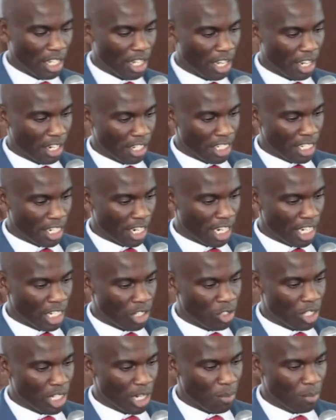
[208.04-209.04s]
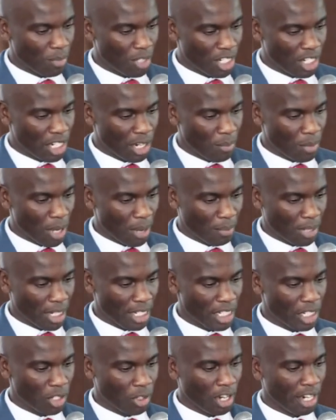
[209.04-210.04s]
registering new team
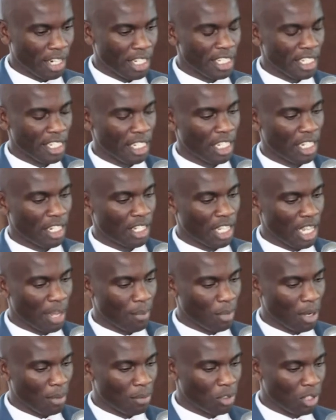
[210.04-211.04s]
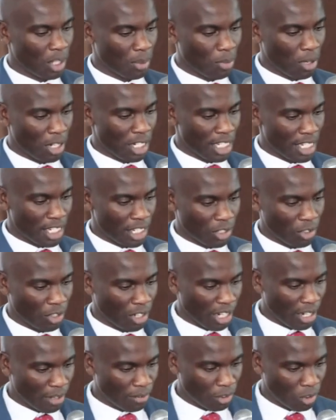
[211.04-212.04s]
members, you can register them up to the polling station
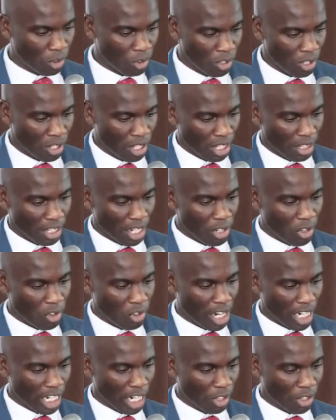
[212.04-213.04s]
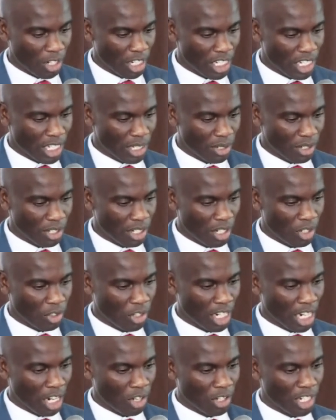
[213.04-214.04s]
level. Then you can allocate
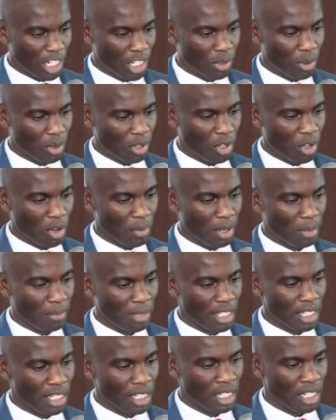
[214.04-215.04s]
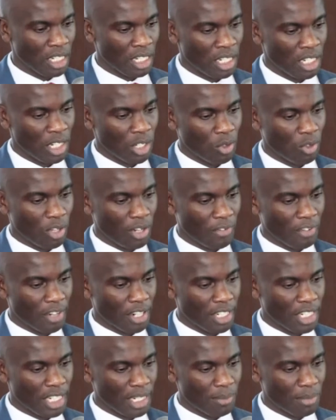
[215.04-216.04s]
your members to
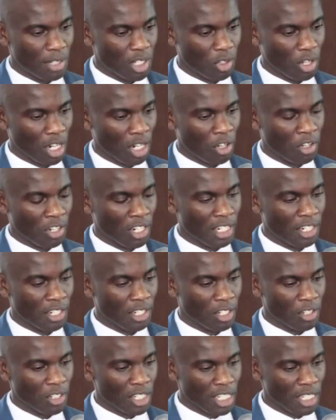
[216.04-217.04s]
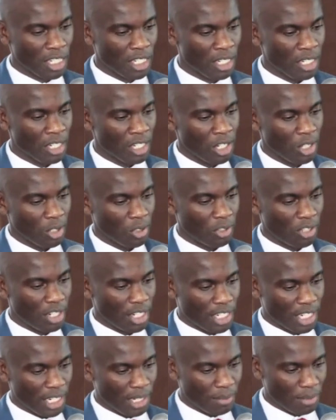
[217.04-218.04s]
different teams. You can allocate resources to the
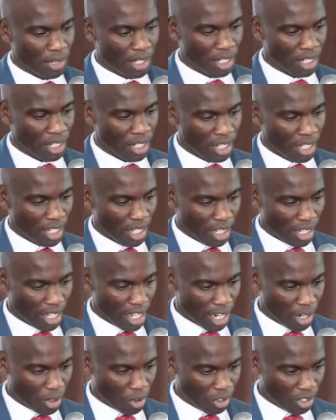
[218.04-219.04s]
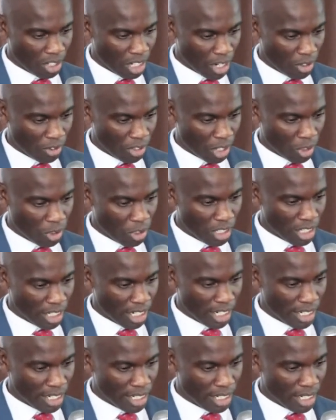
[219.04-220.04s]
teams. Then on now the
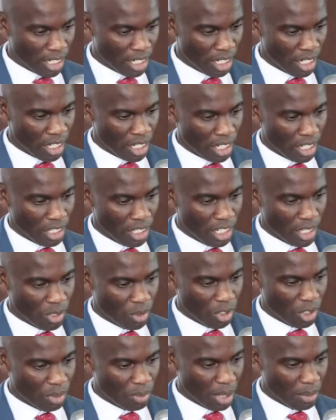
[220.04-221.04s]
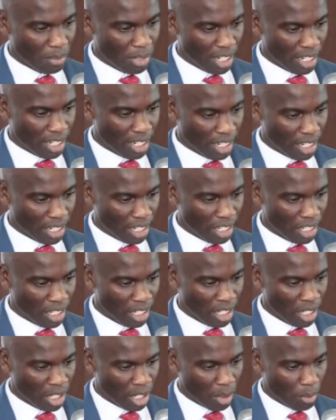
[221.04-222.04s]
contacts, this is what maybe,
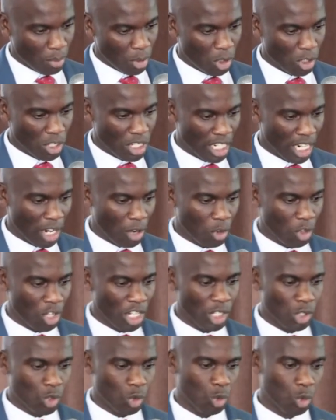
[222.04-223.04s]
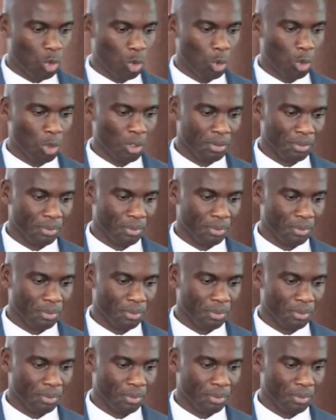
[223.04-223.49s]
because now you need to